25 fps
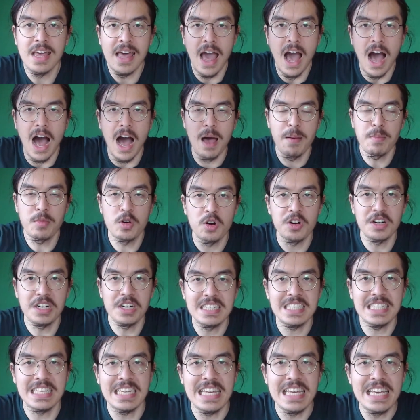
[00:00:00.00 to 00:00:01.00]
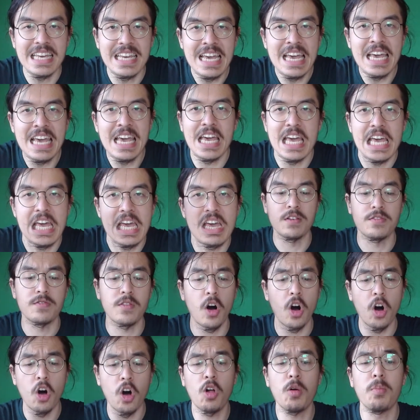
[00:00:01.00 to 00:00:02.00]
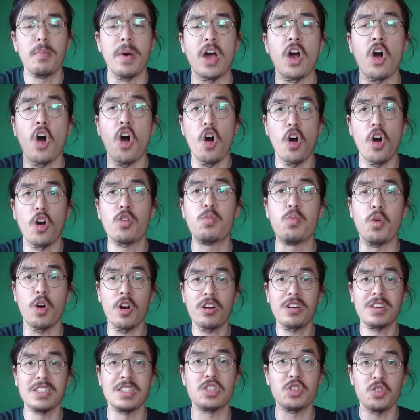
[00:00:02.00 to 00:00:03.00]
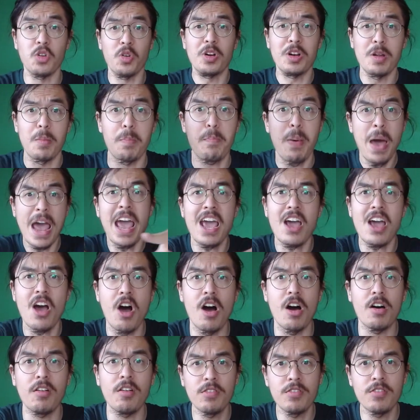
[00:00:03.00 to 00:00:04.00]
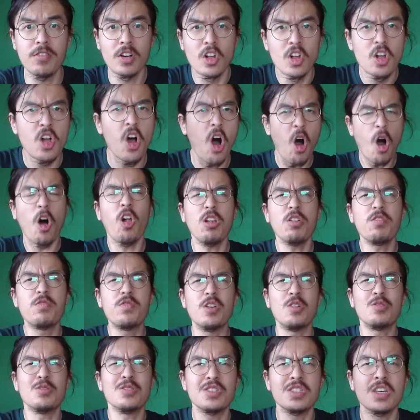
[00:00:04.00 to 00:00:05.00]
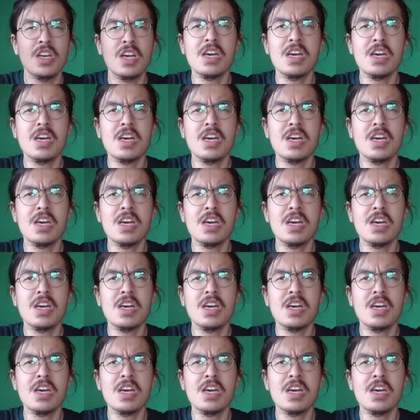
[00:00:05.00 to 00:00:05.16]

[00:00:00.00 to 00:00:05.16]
I'm going to see if all my hard work is going to pay off. All of those